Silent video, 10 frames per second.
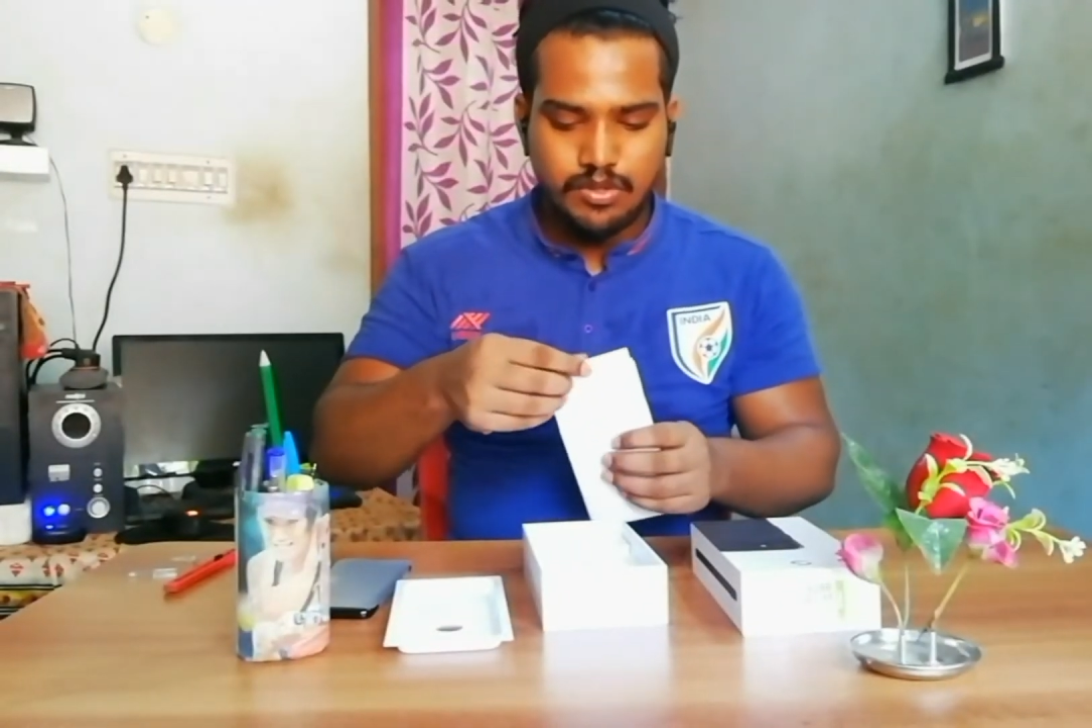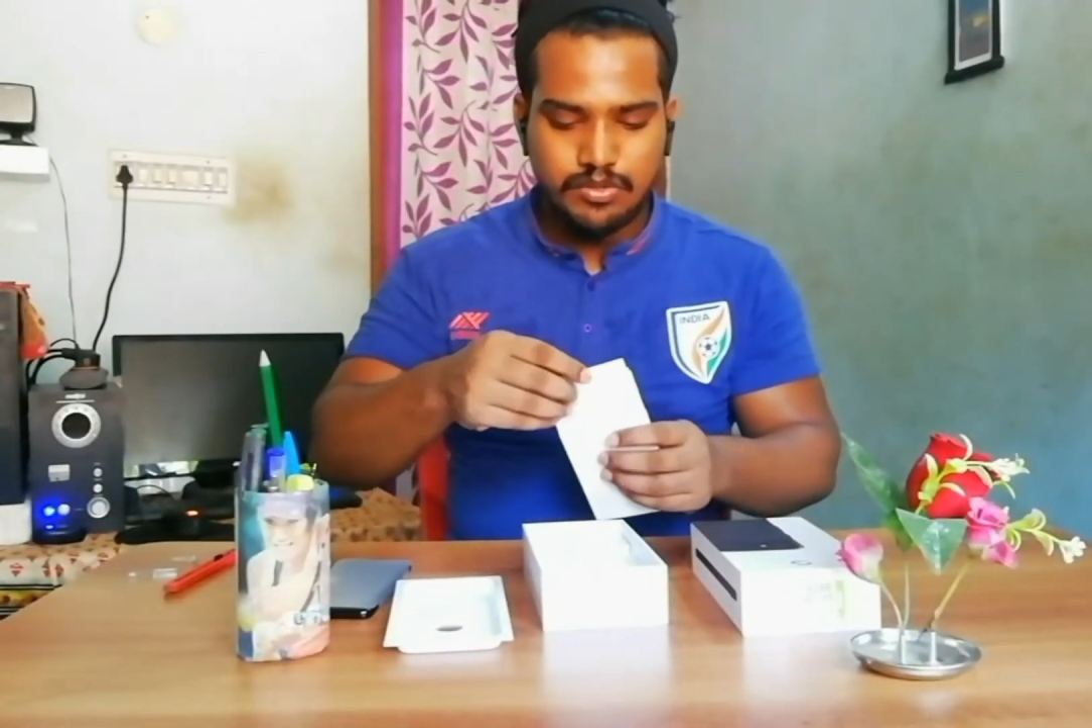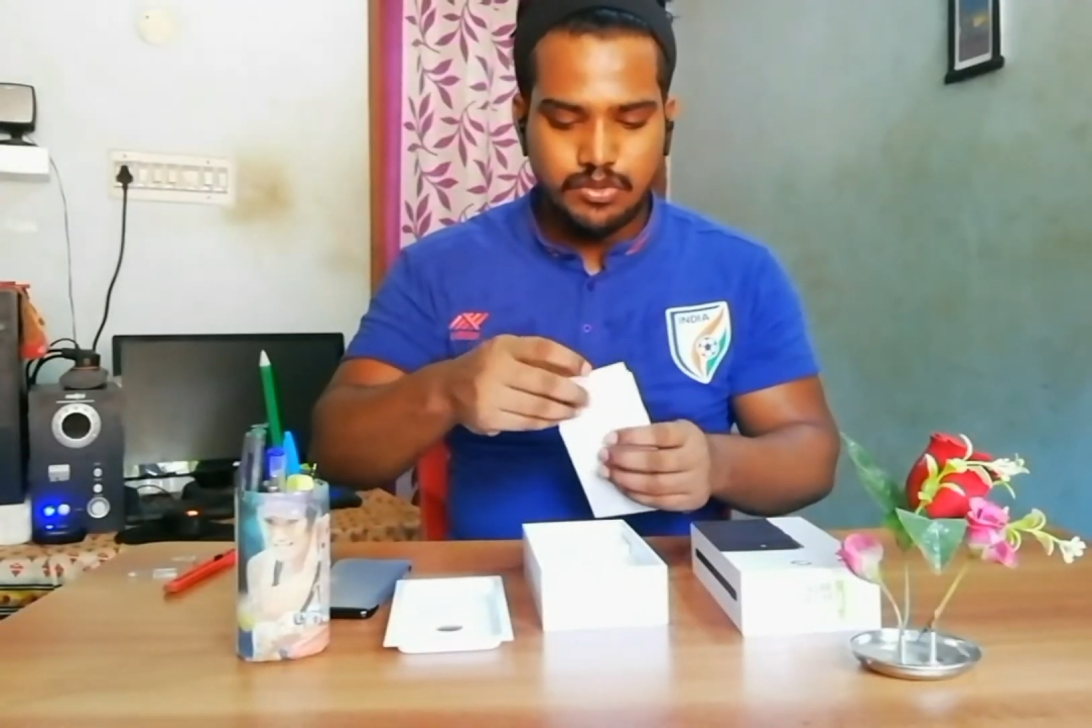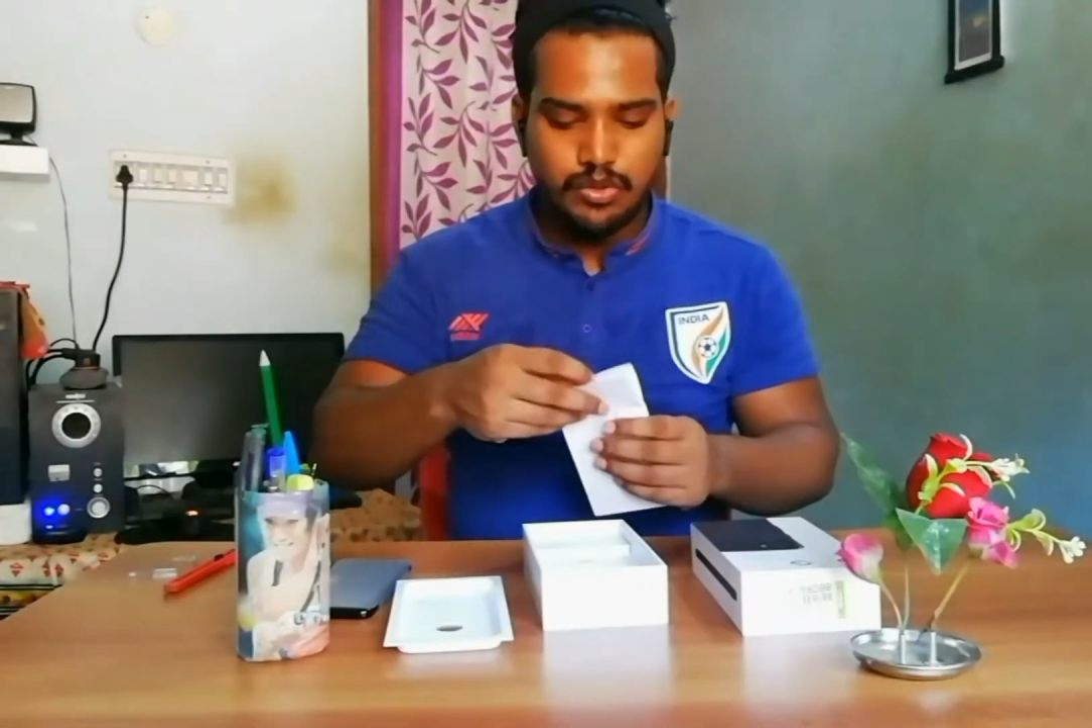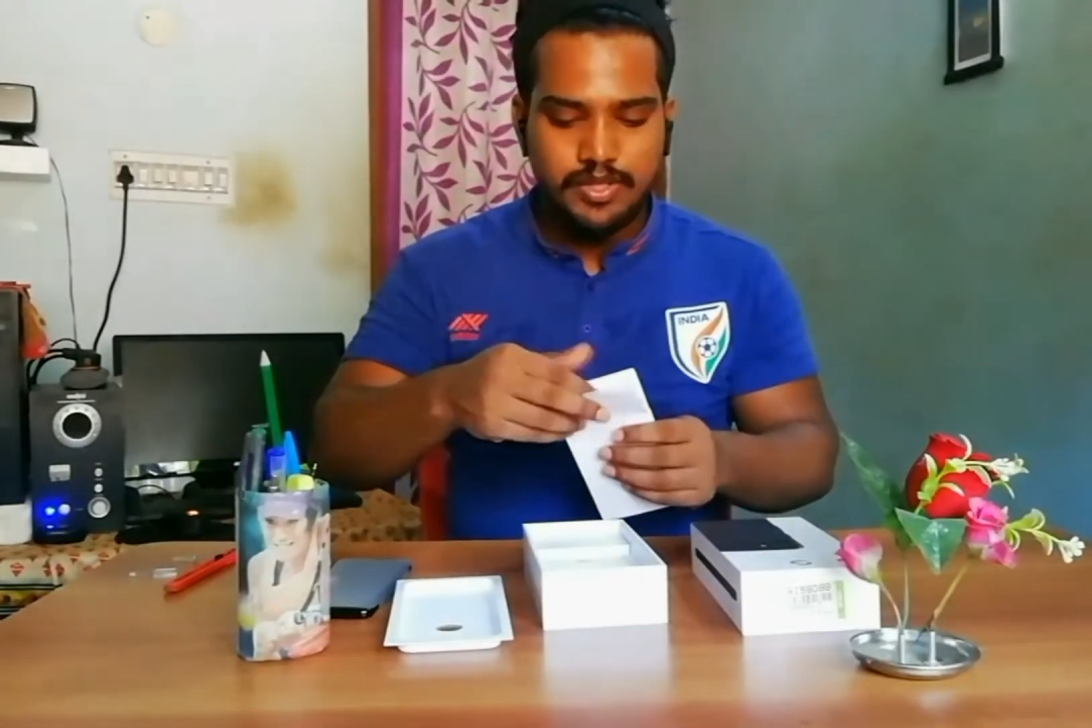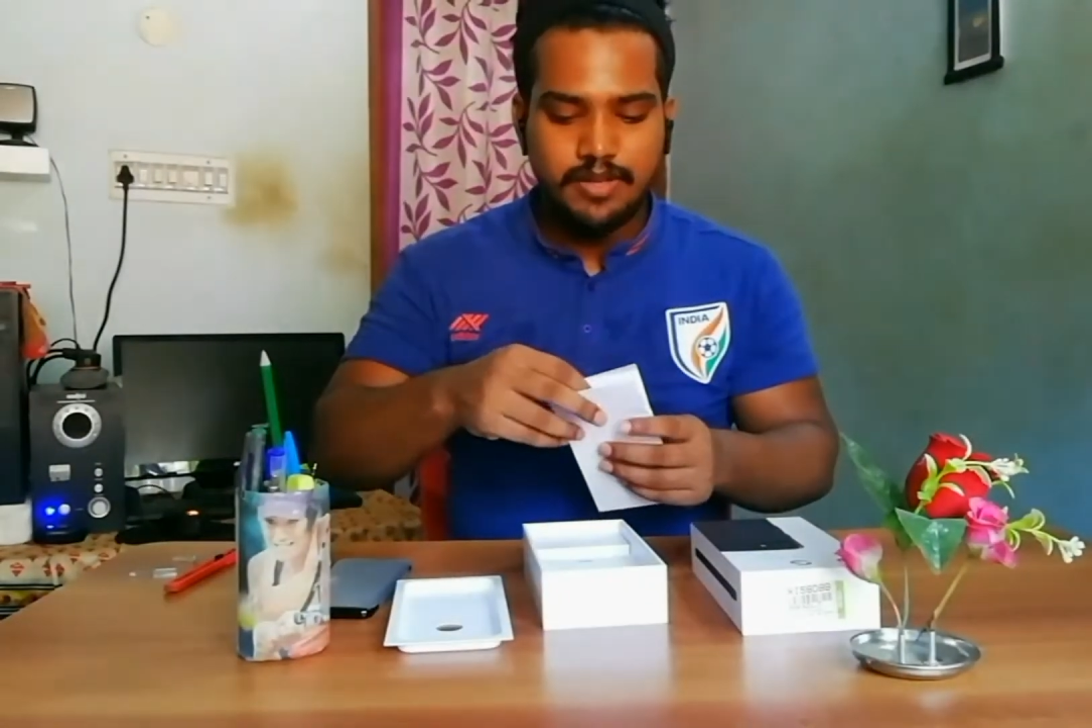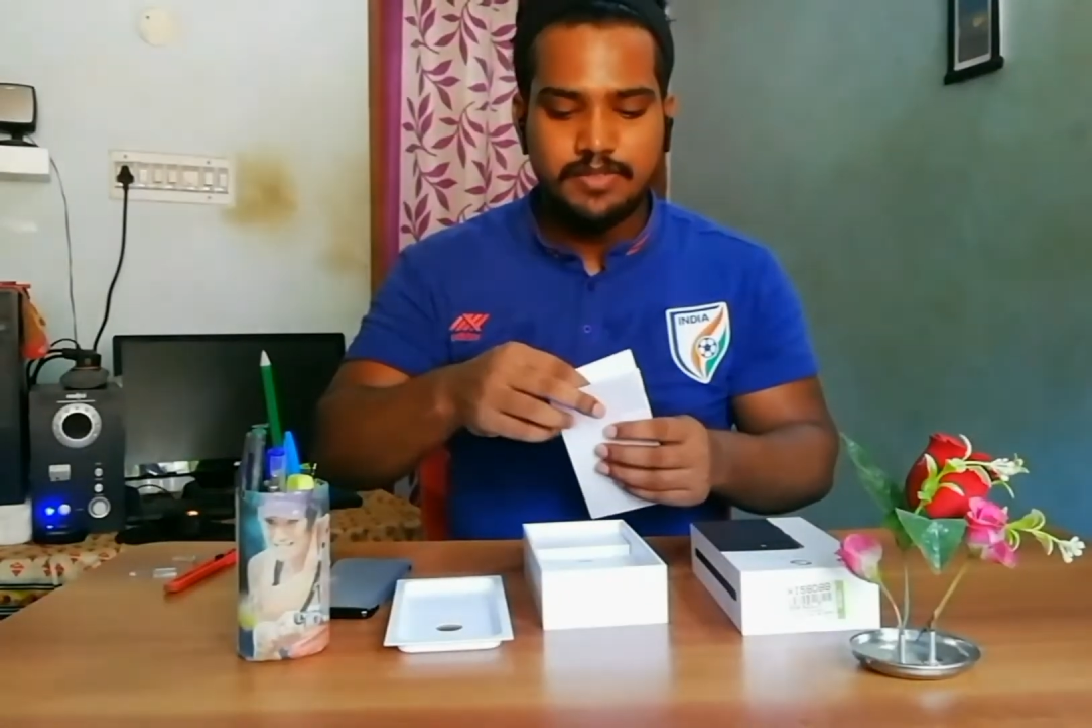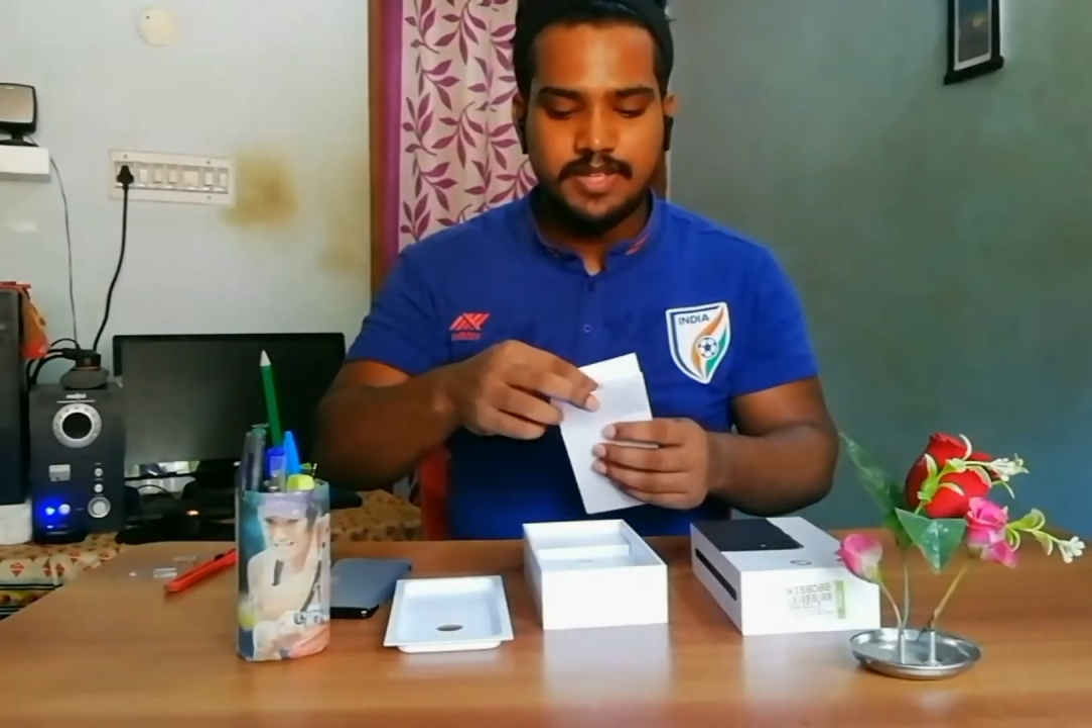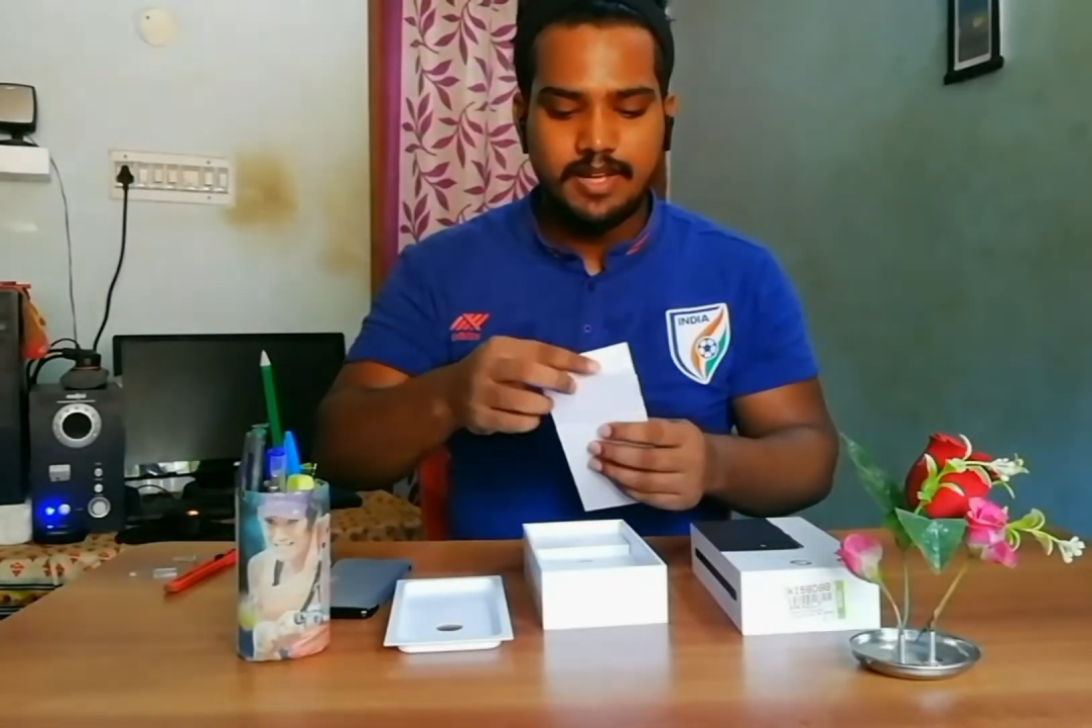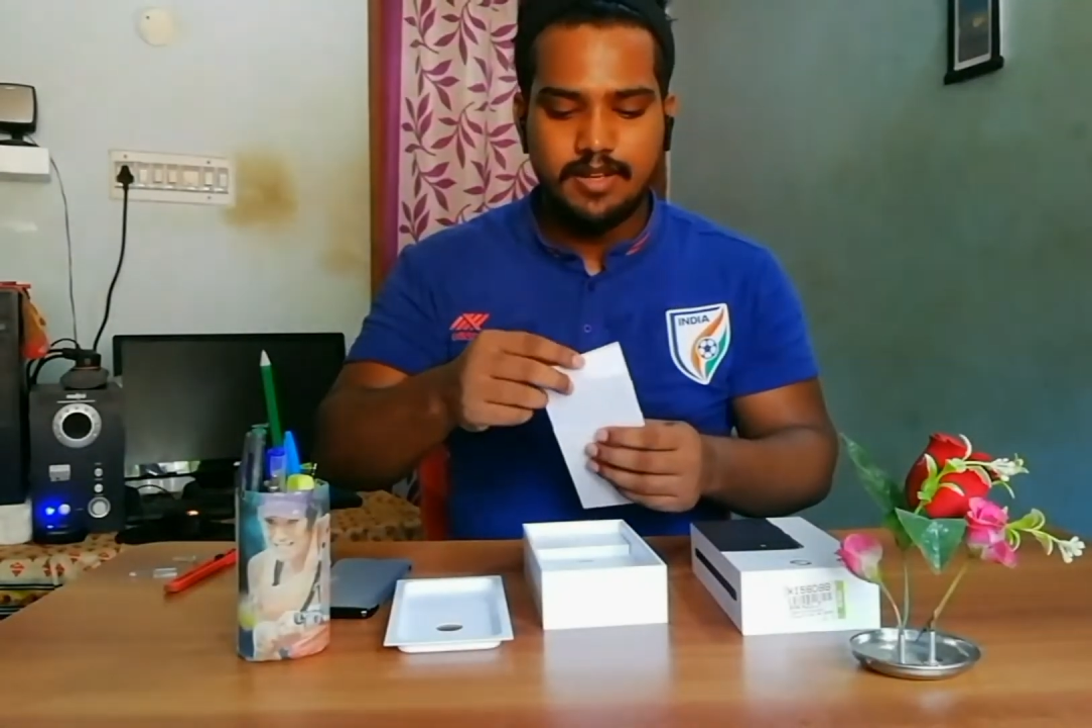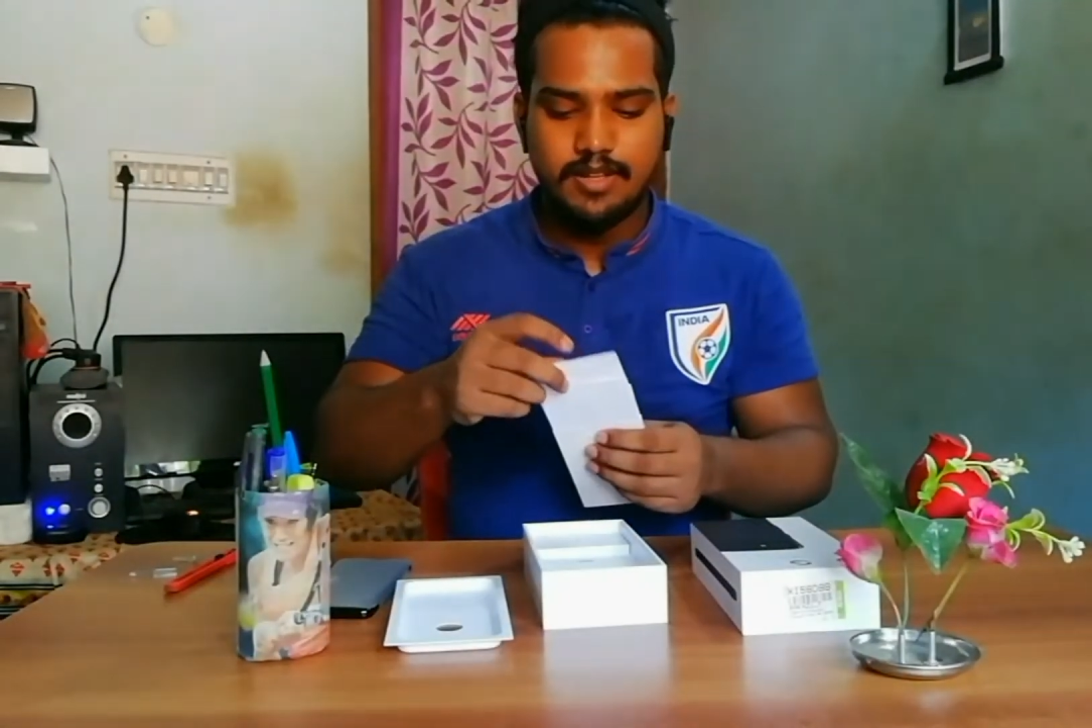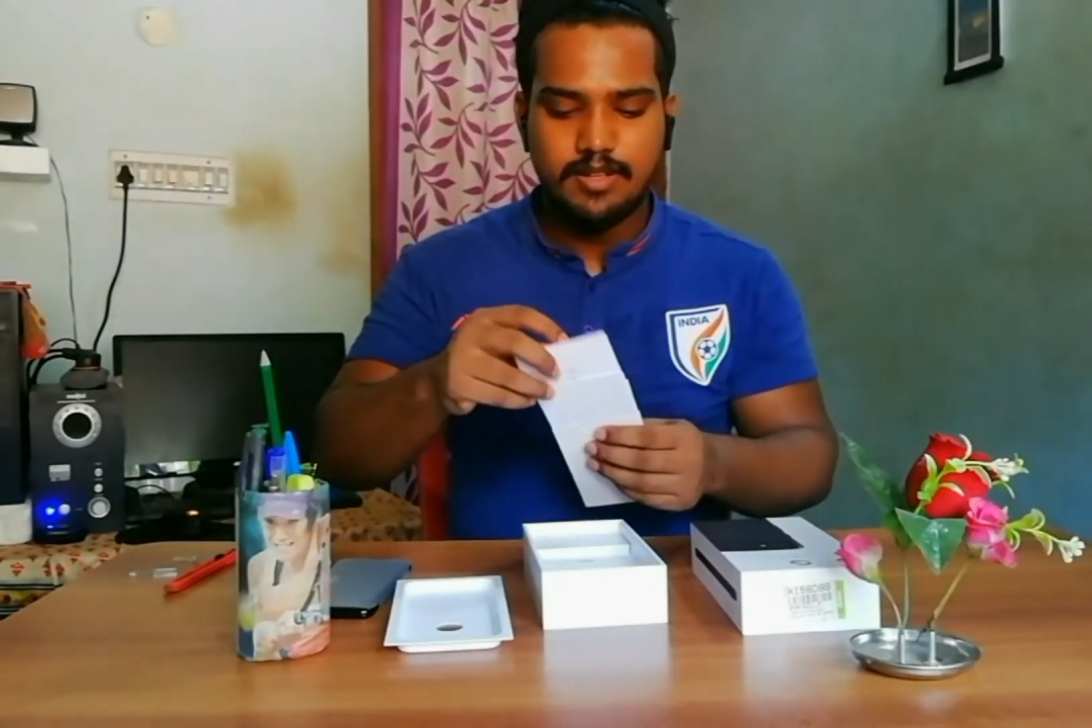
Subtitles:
So here we get